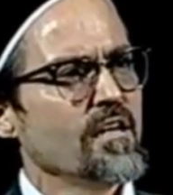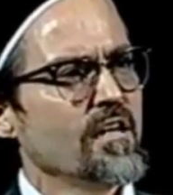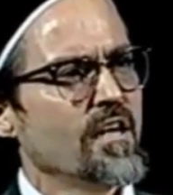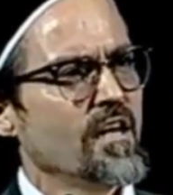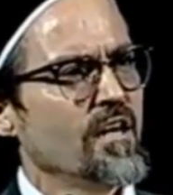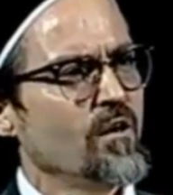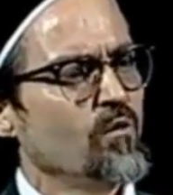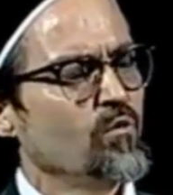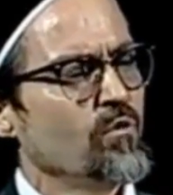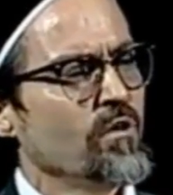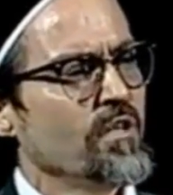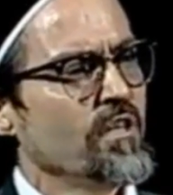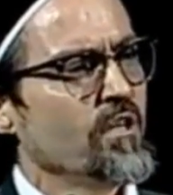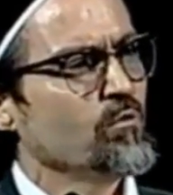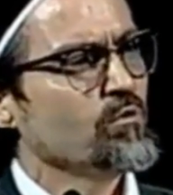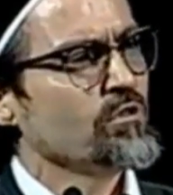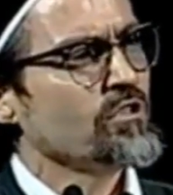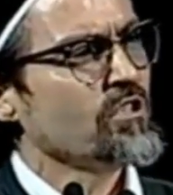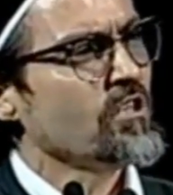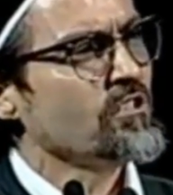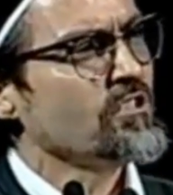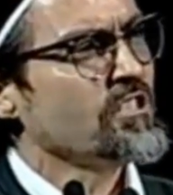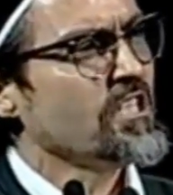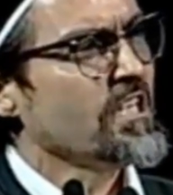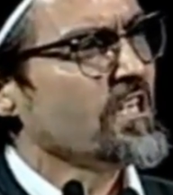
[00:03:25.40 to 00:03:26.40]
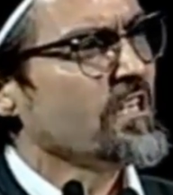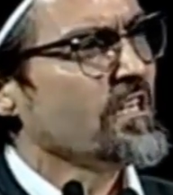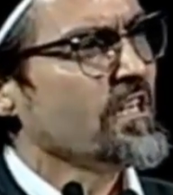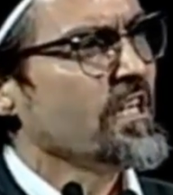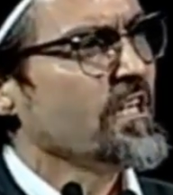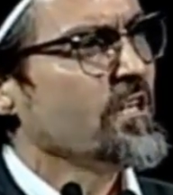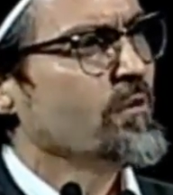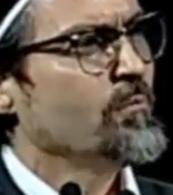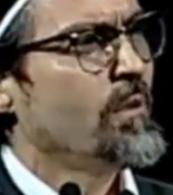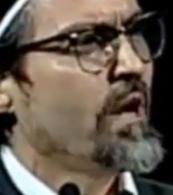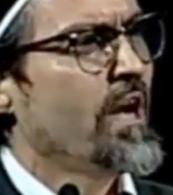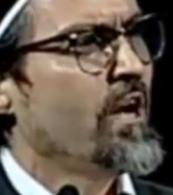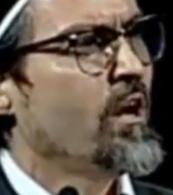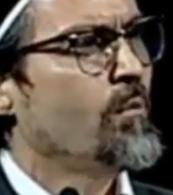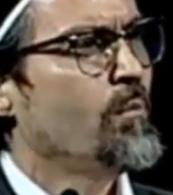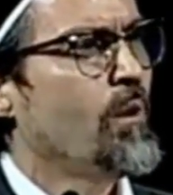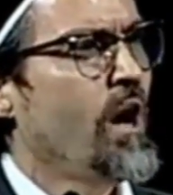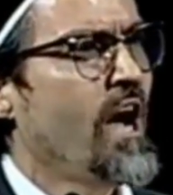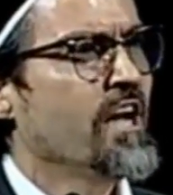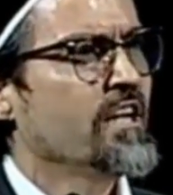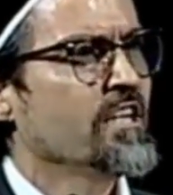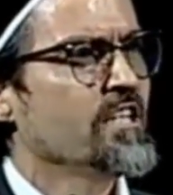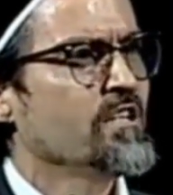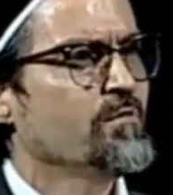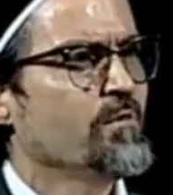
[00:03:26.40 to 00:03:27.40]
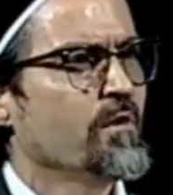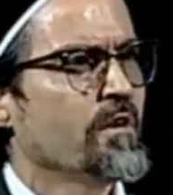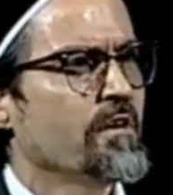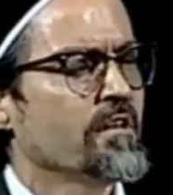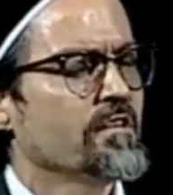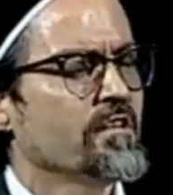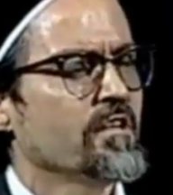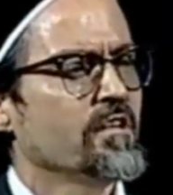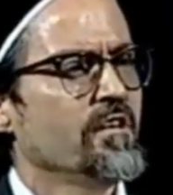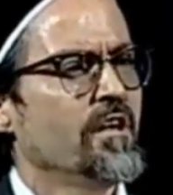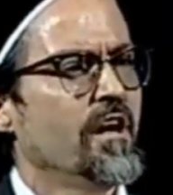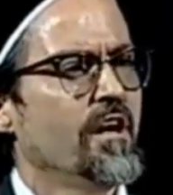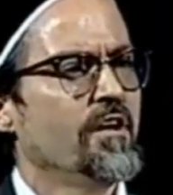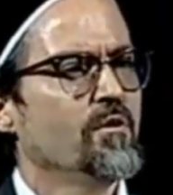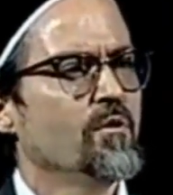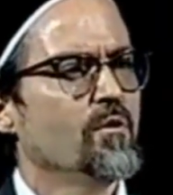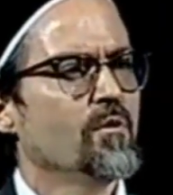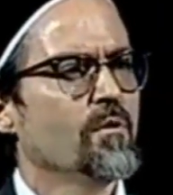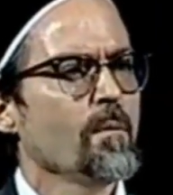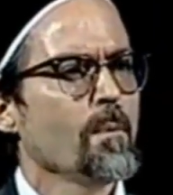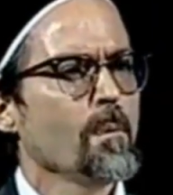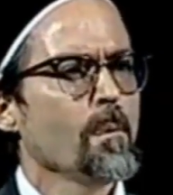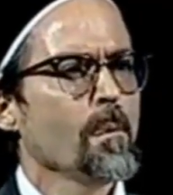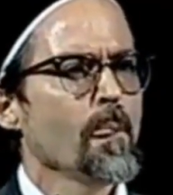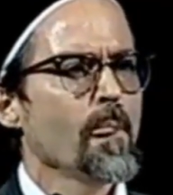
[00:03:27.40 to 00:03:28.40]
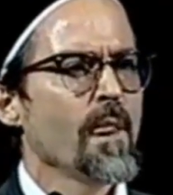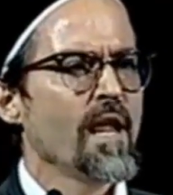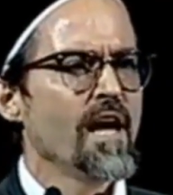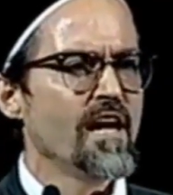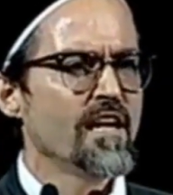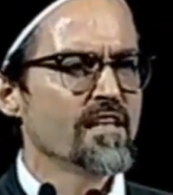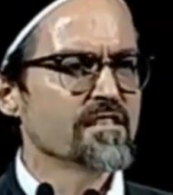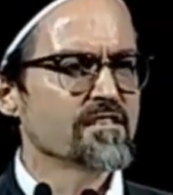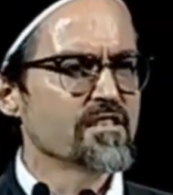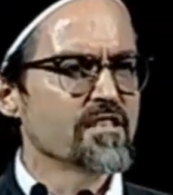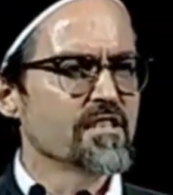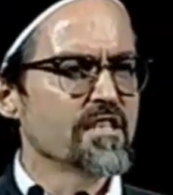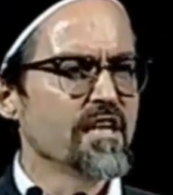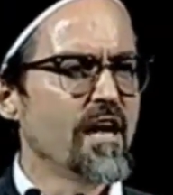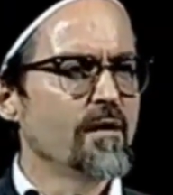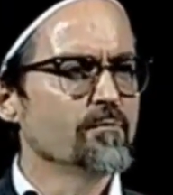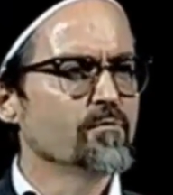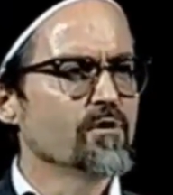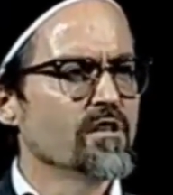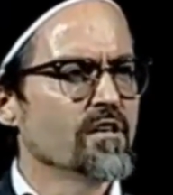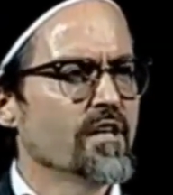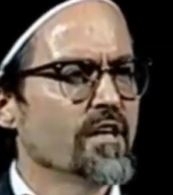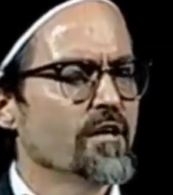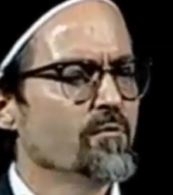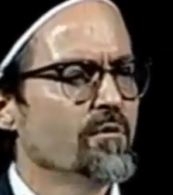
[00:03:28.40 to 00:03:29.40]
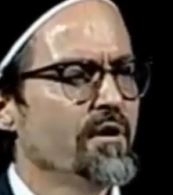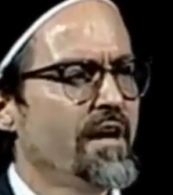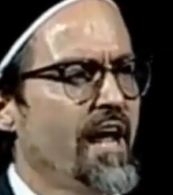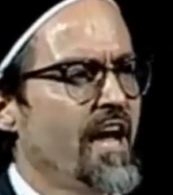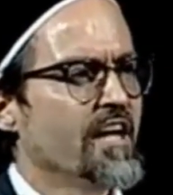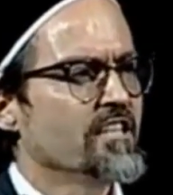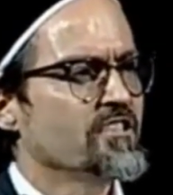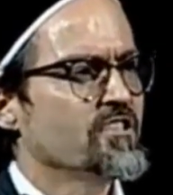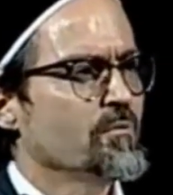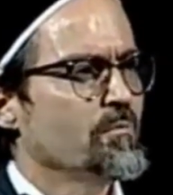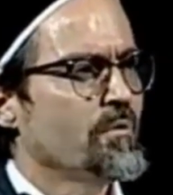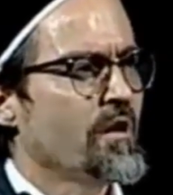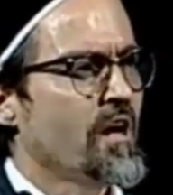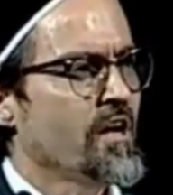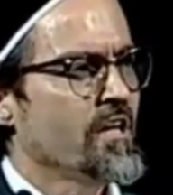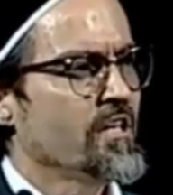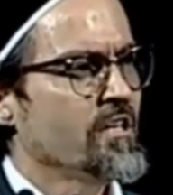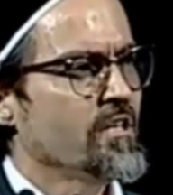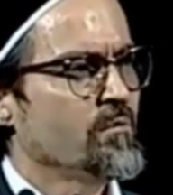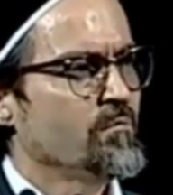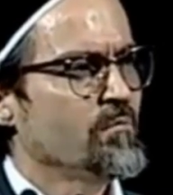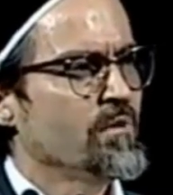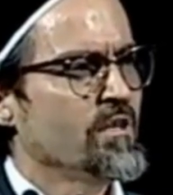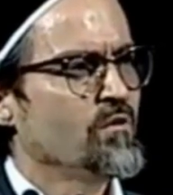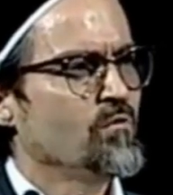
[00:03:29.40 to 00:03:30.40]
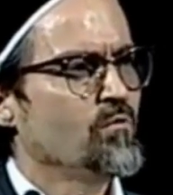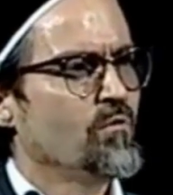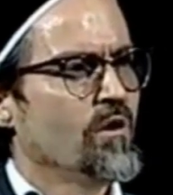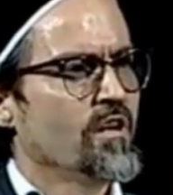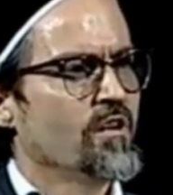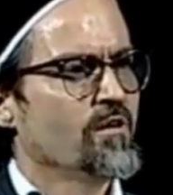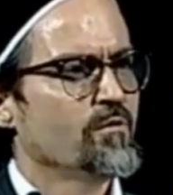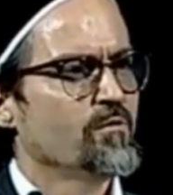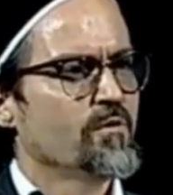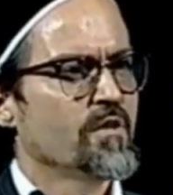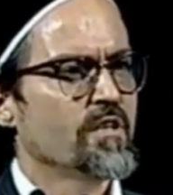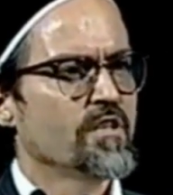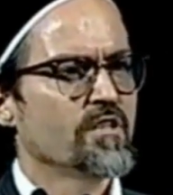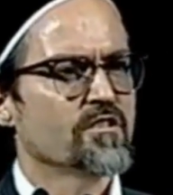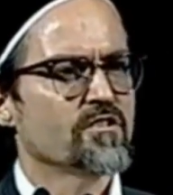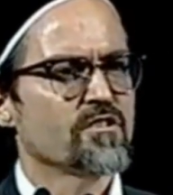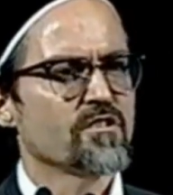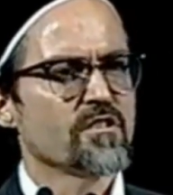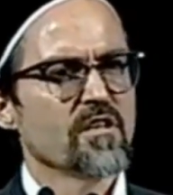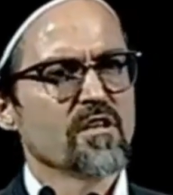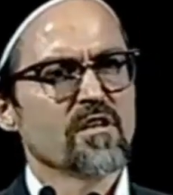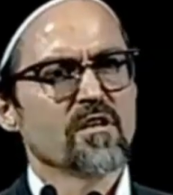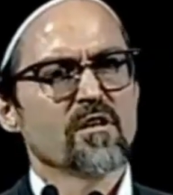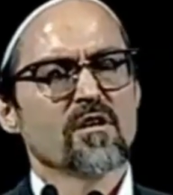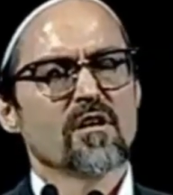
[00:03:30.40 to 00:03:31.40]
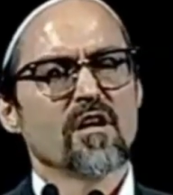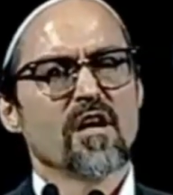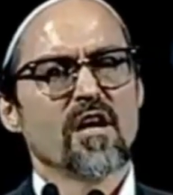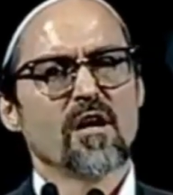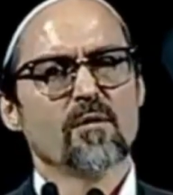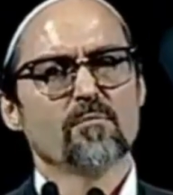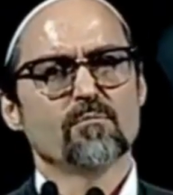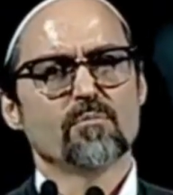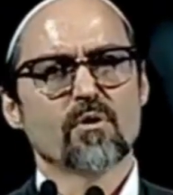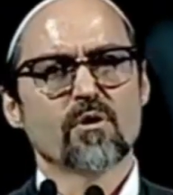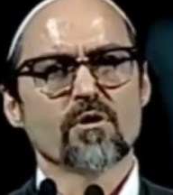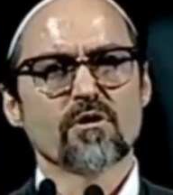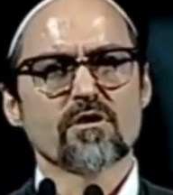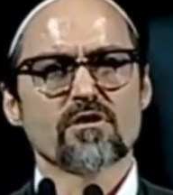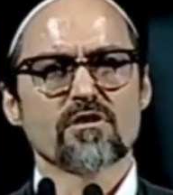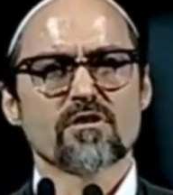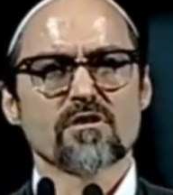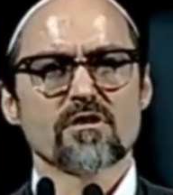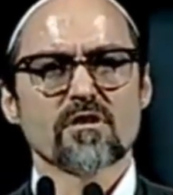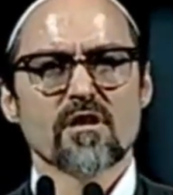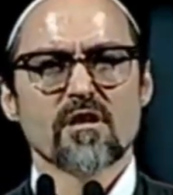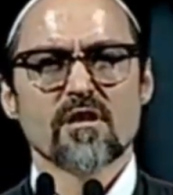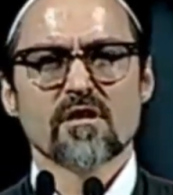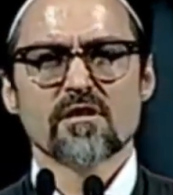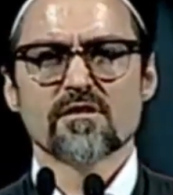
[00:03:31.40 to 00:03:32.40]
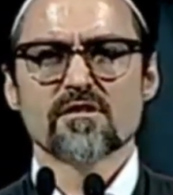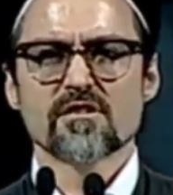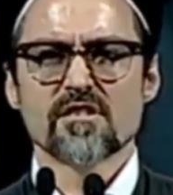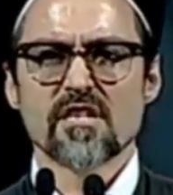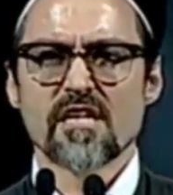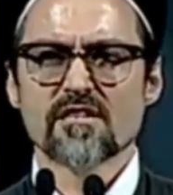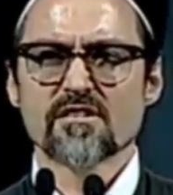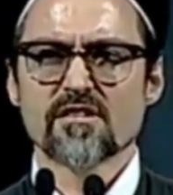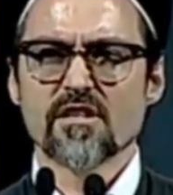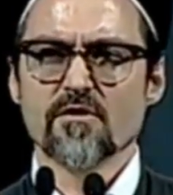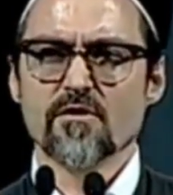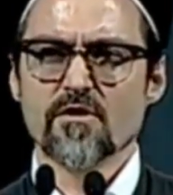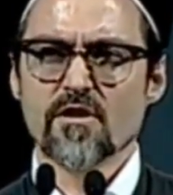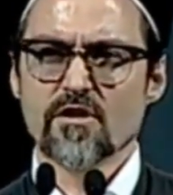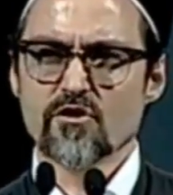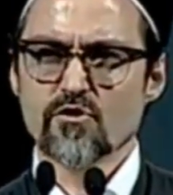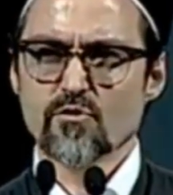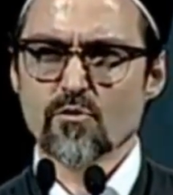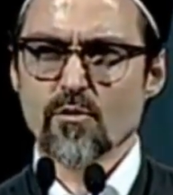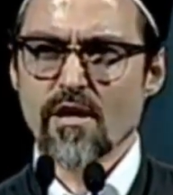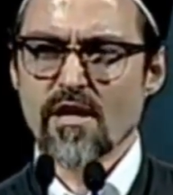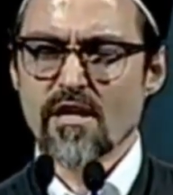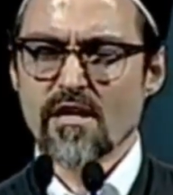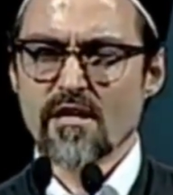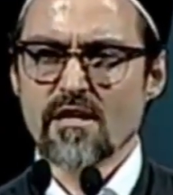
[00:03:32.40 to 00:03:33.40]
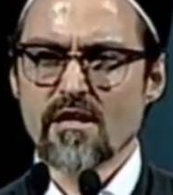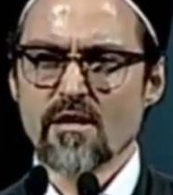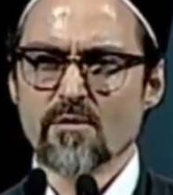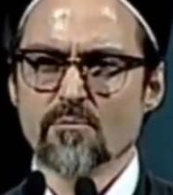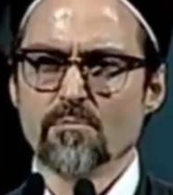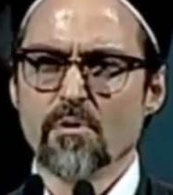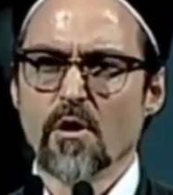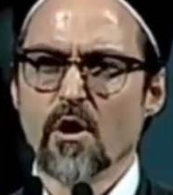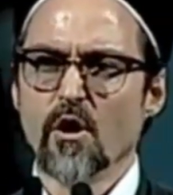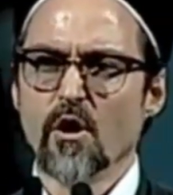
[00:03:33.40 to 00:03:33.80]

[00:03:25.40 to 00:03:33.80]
it was articulated by Abu Hanifah radiallahu anhu. And Sidi Abdullah wa Hajj Ibrahim in one of his books says it this way in